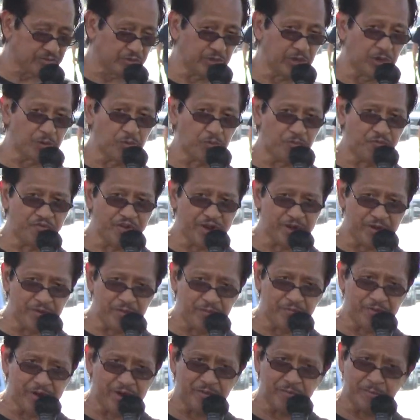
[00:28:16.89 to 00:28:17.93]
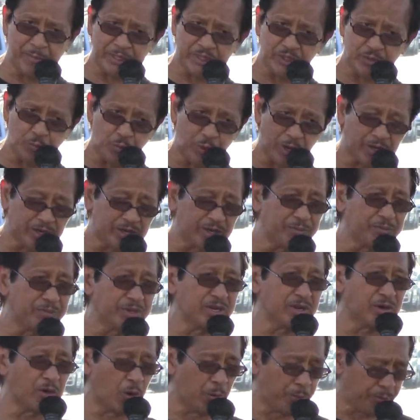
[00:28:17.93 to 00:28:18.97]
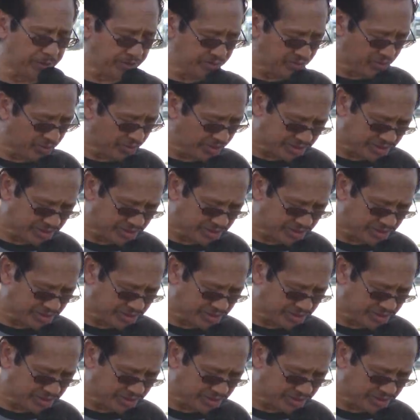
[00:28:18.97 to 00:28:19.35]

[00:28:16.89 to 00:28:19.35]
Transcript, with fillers: You're very very much welcome here. Open door